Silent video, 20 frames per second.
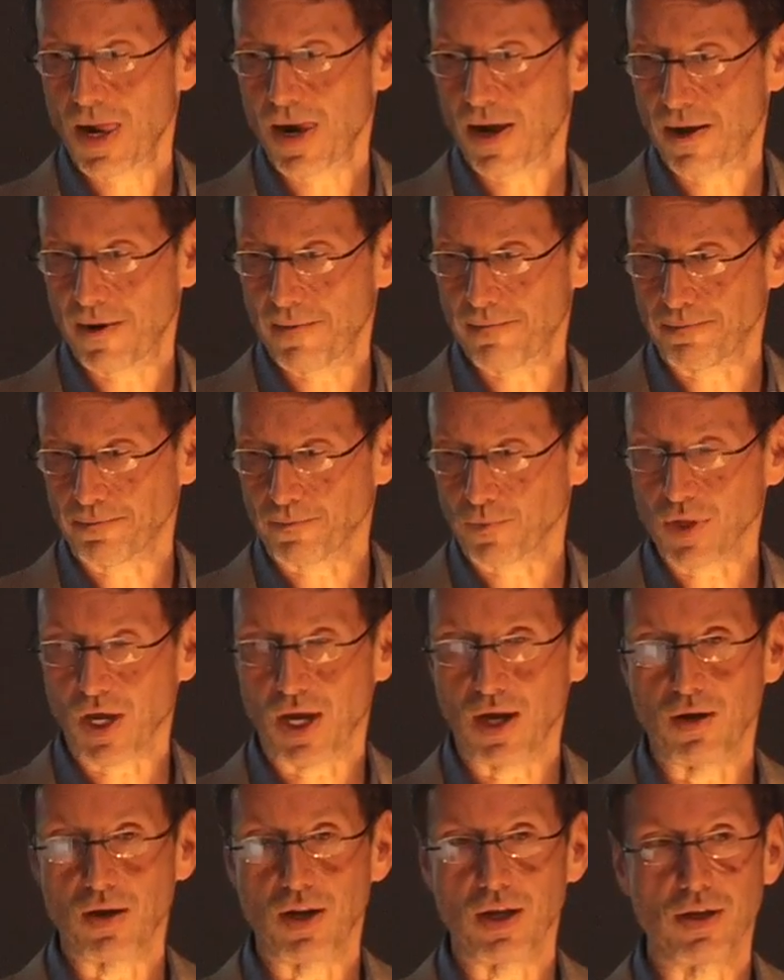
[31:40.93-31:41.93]
Um,
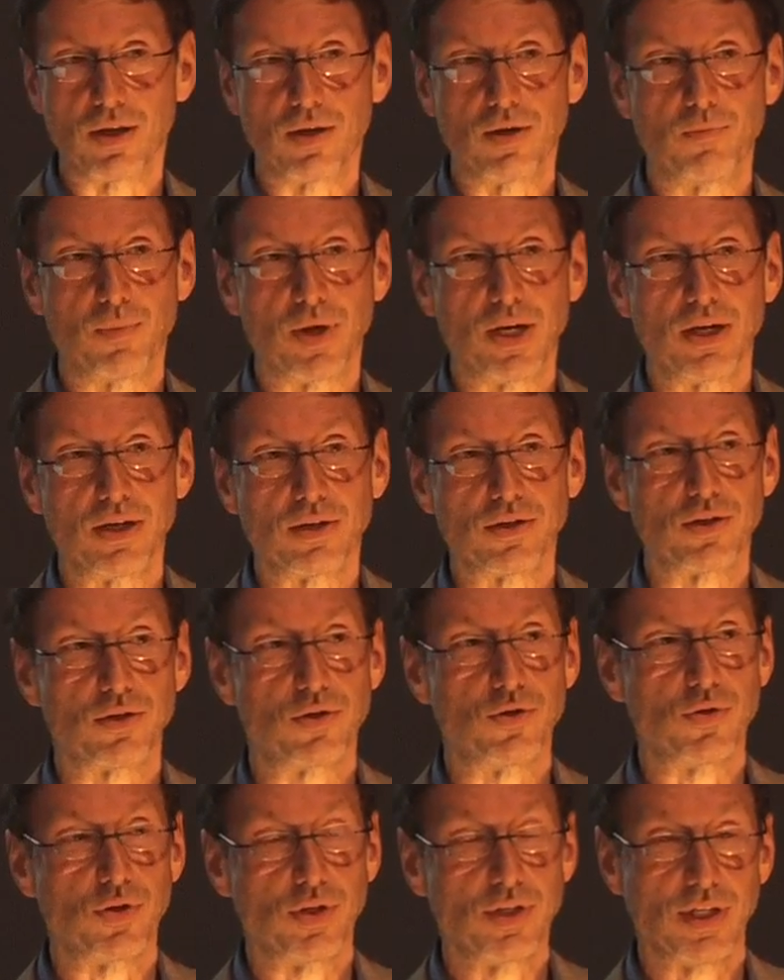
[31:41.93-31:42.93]
and in many
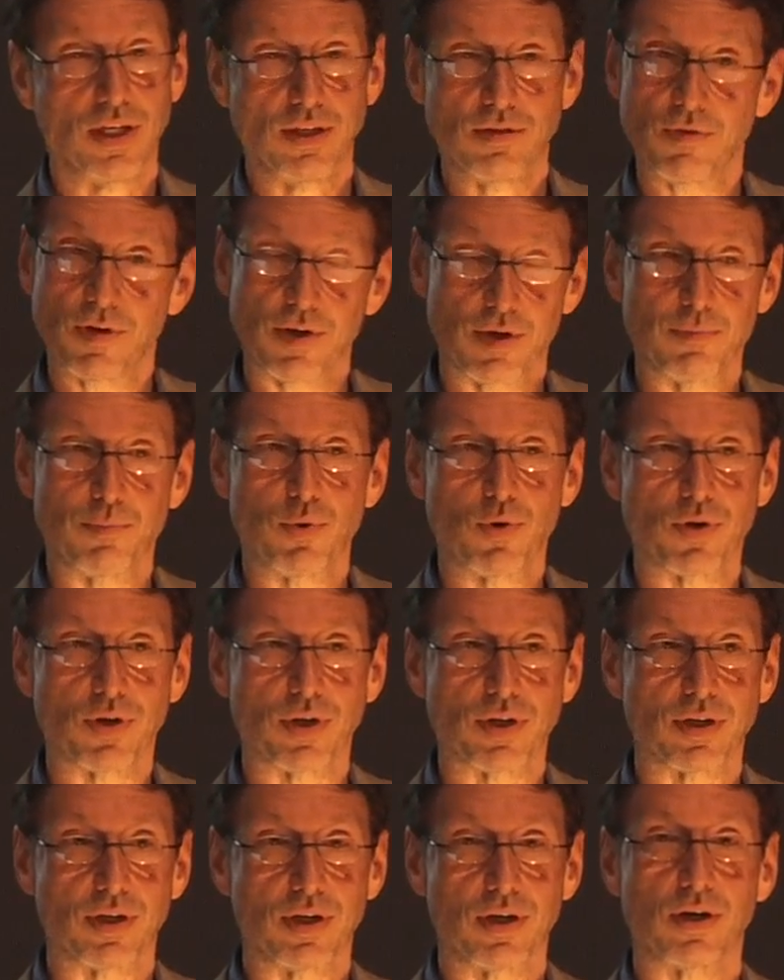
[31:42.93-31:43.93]
institutions, that's very
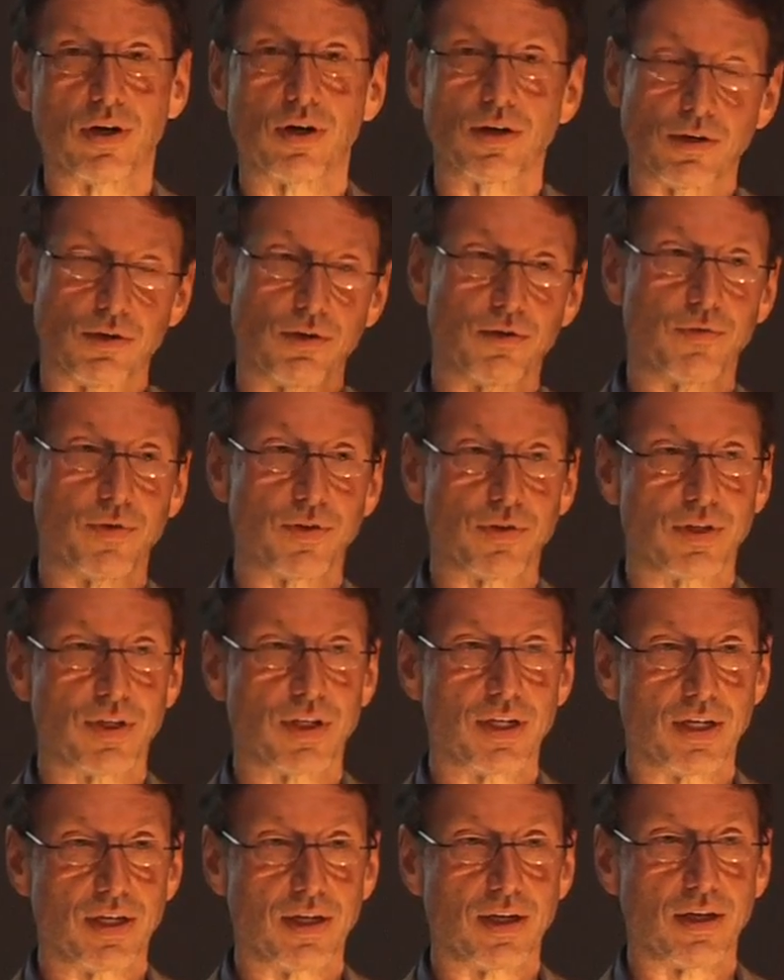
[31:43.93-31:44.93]
important. In an art
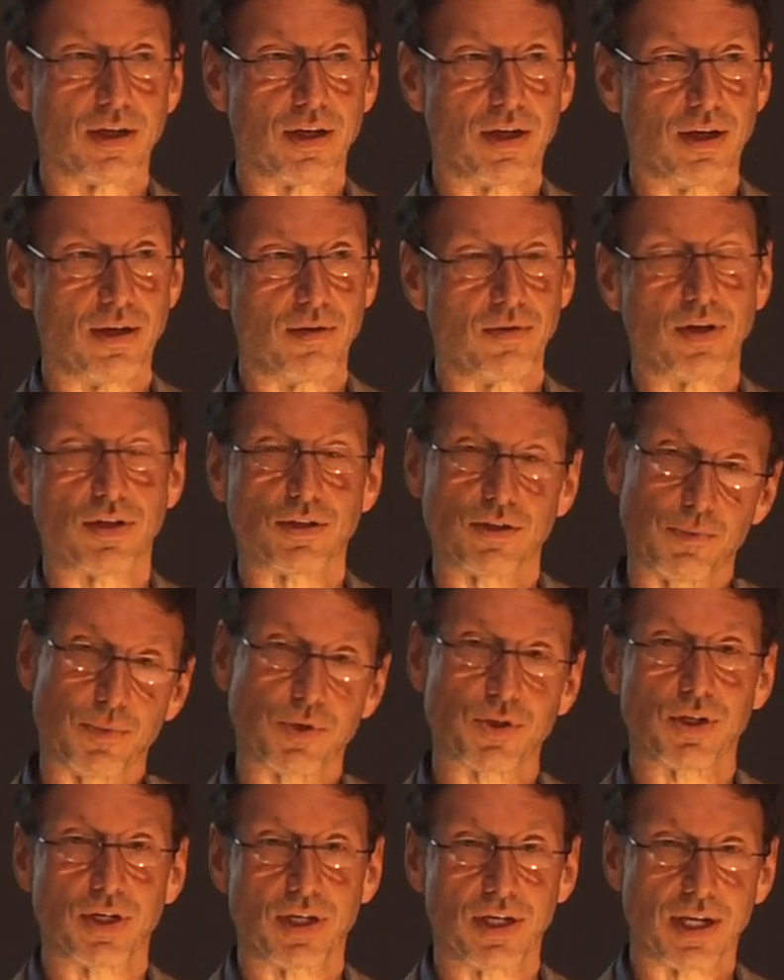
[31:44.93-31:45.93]
university, uh, not so
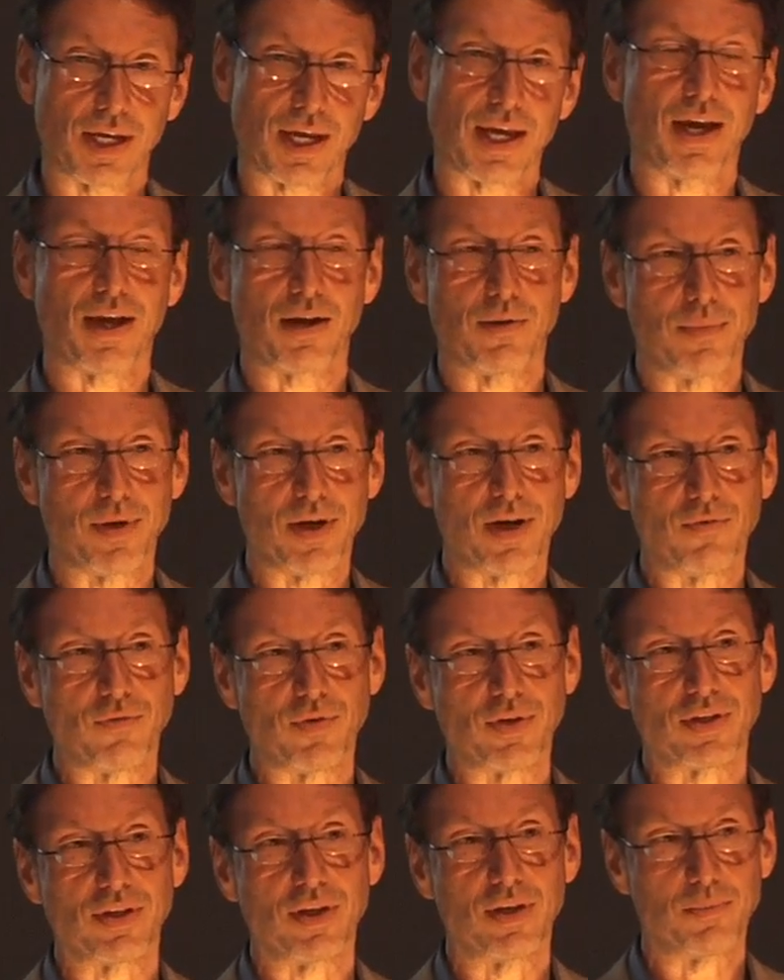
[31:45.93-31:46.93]
much in an academy,
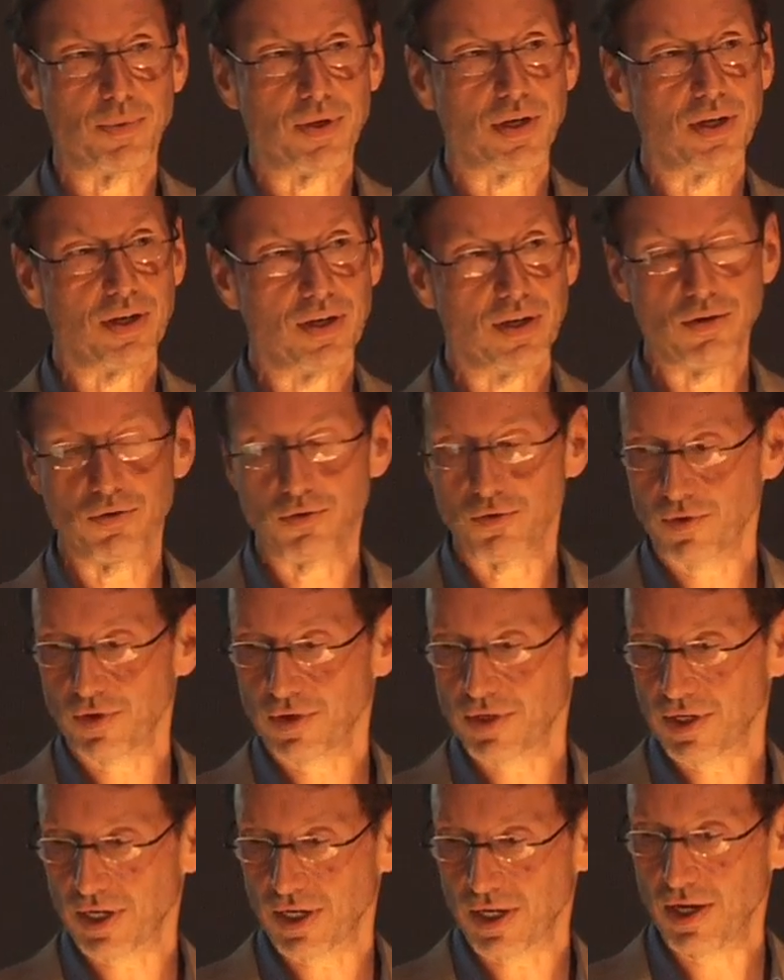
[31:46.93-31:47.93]
obviously, but in a
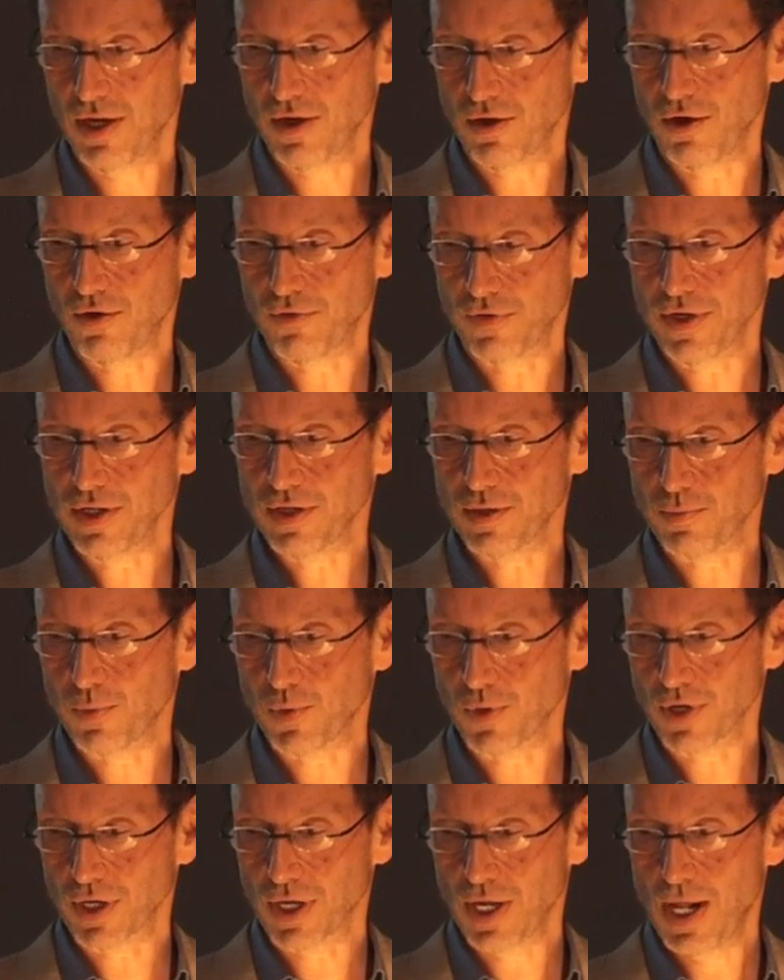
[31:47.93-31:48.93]
university often is
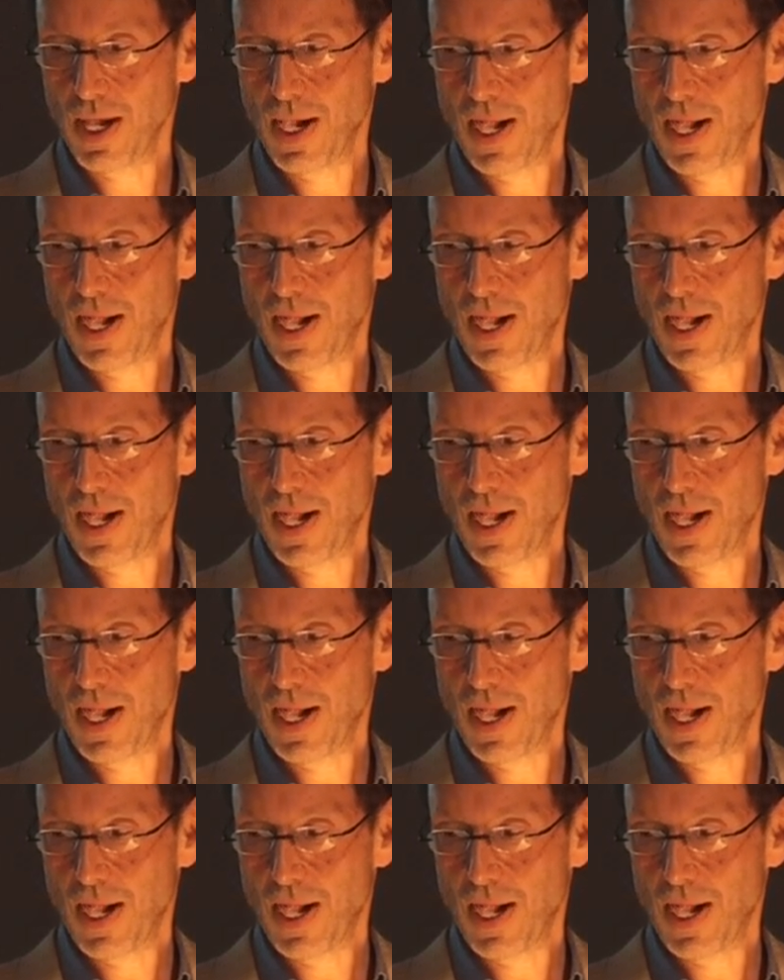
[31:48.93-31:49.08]
important.